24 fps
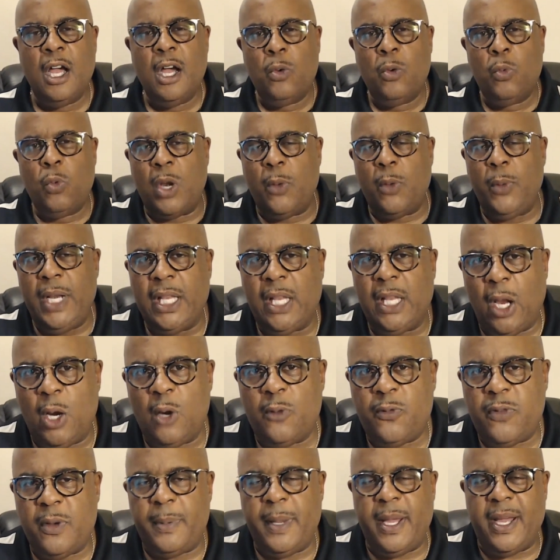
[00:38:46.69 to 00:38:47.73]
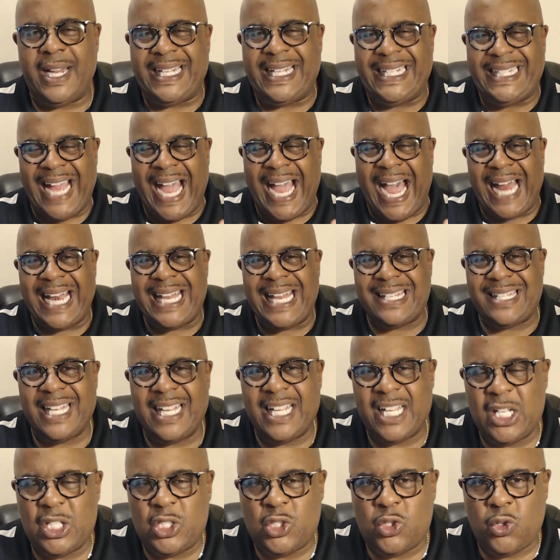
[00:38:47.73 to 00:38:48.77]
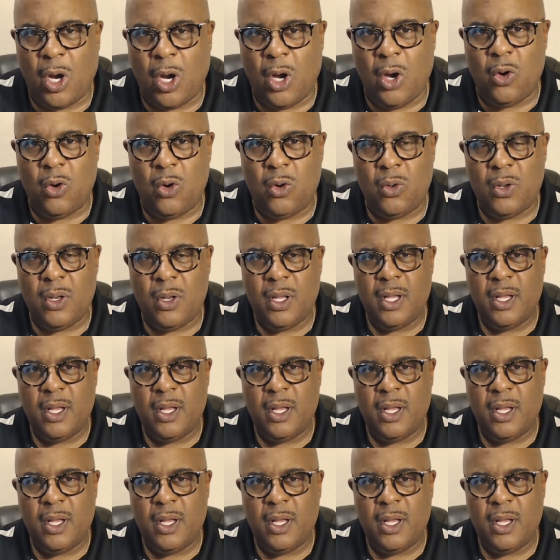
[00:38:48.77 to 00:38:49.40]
What do we learn from here? God is in control.